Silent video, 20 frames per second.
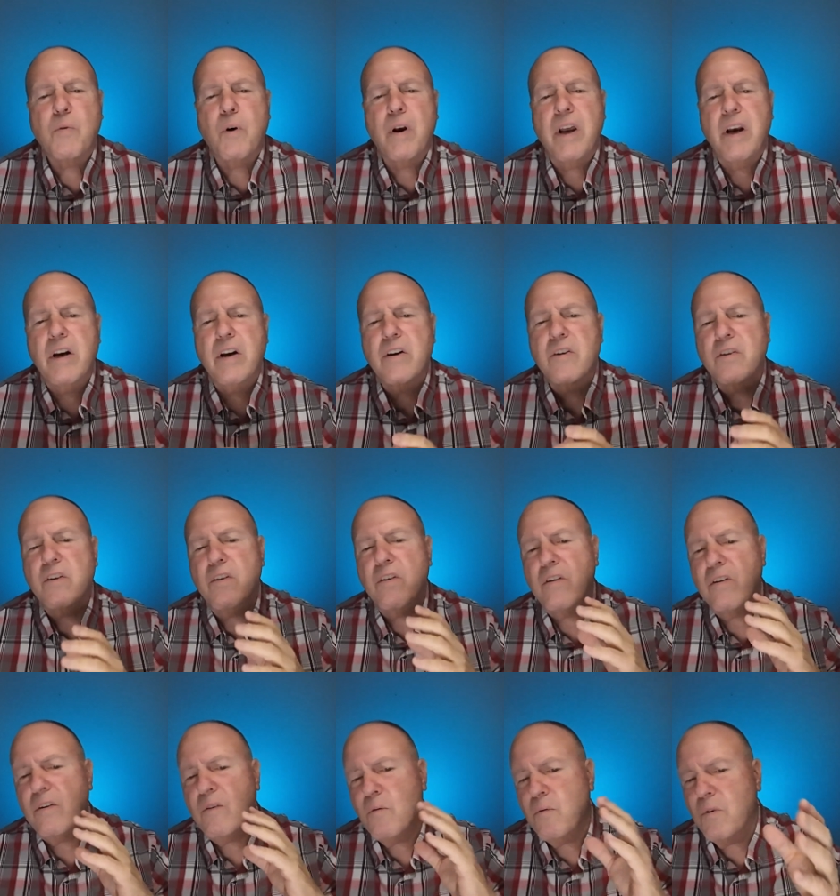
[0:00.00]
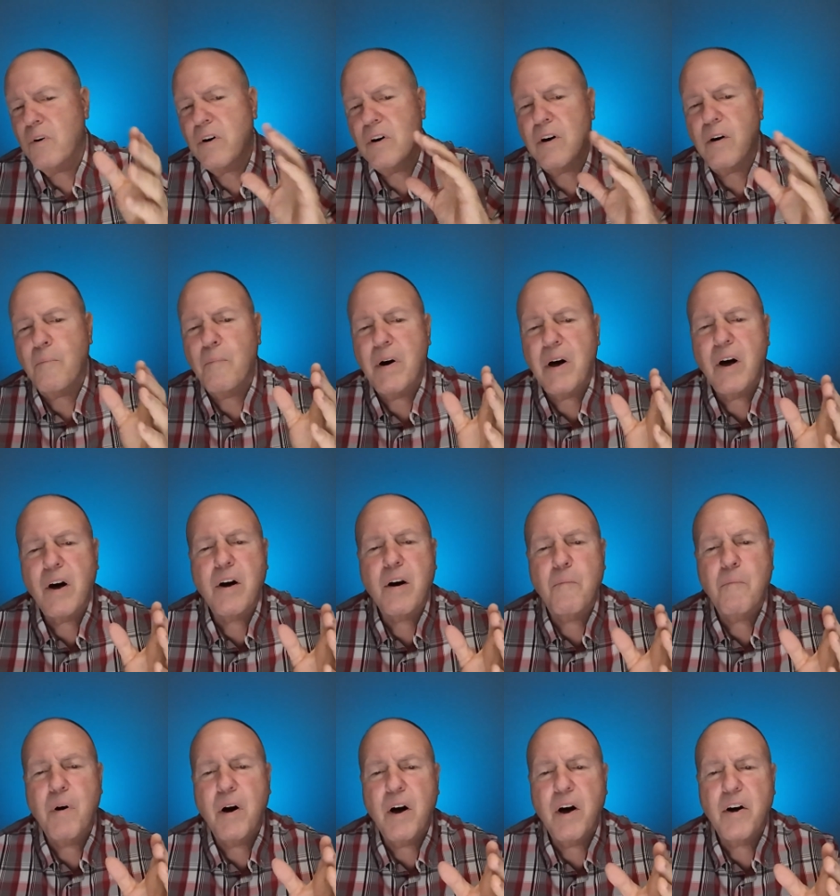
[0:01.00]
rate is when an
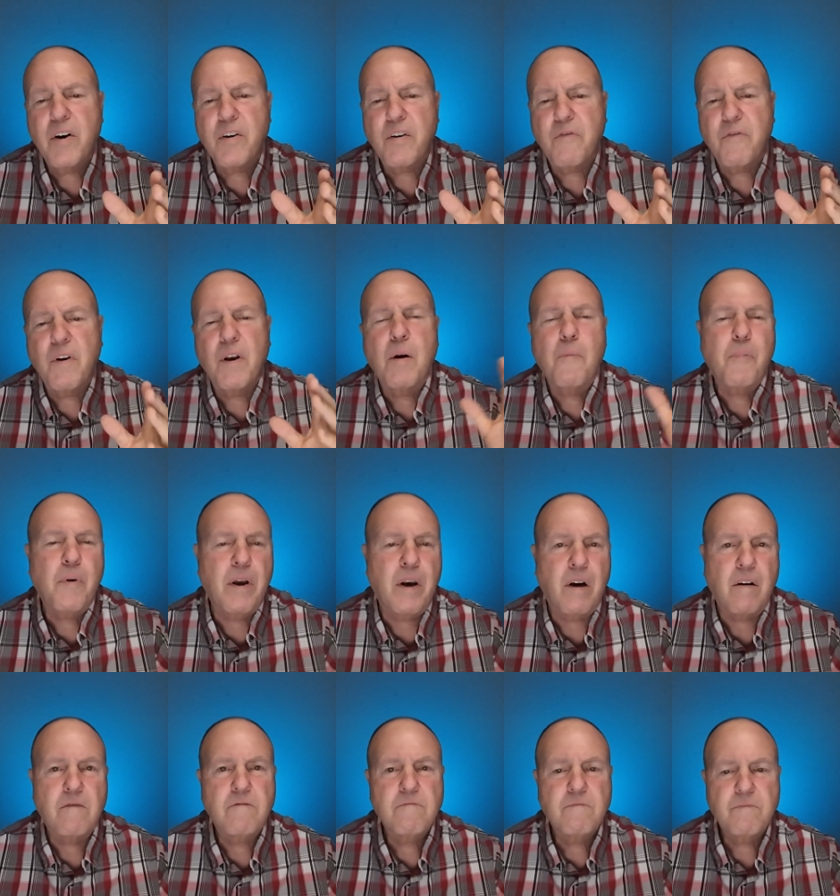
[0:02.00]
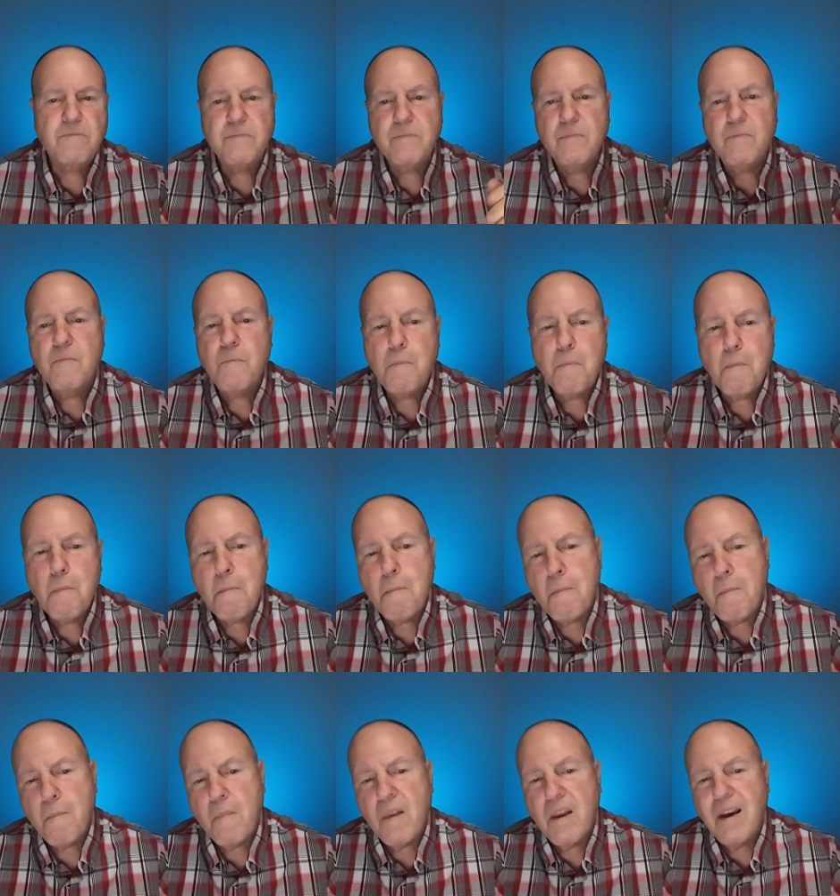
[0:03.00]
American marries a Filipino?
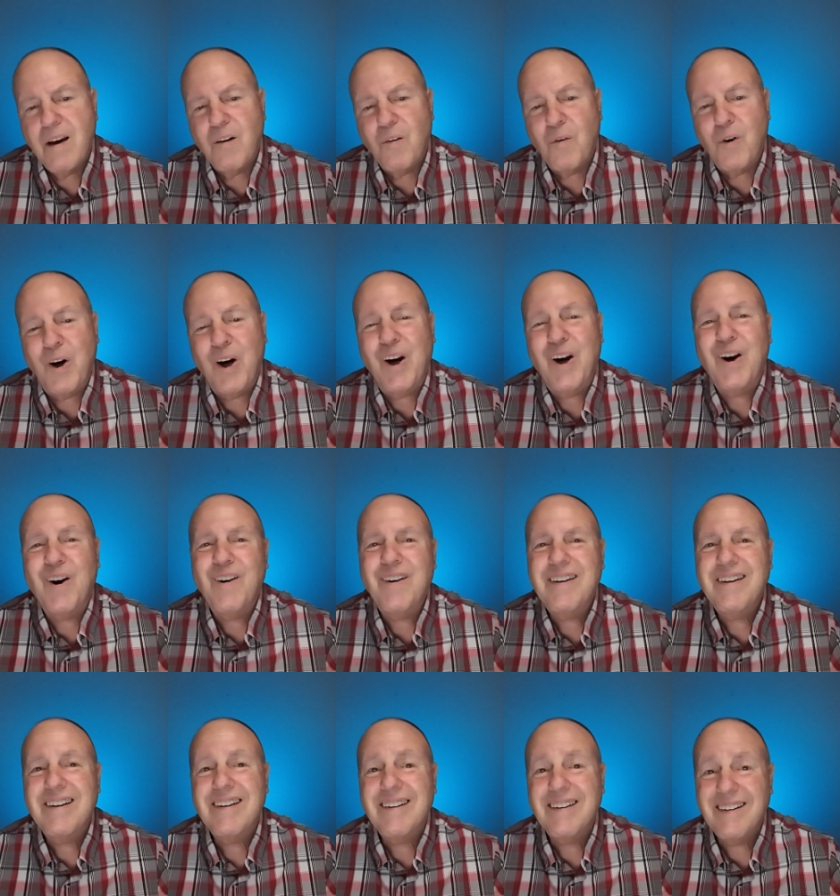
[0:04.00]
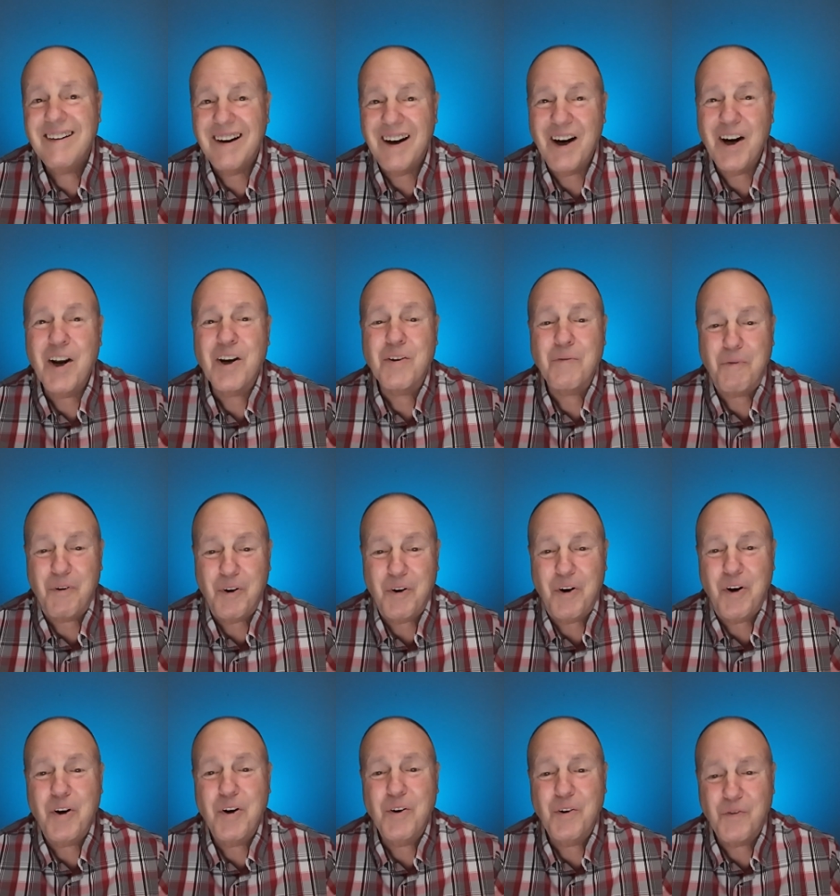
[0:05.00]
Well, I got some
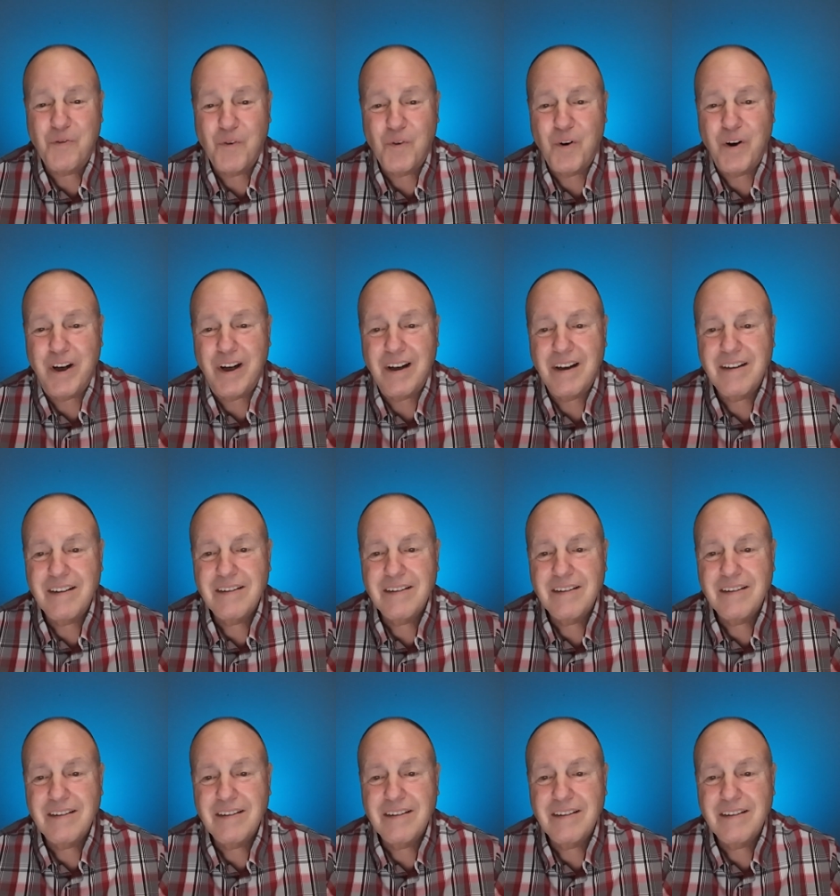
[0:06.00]
good news for you.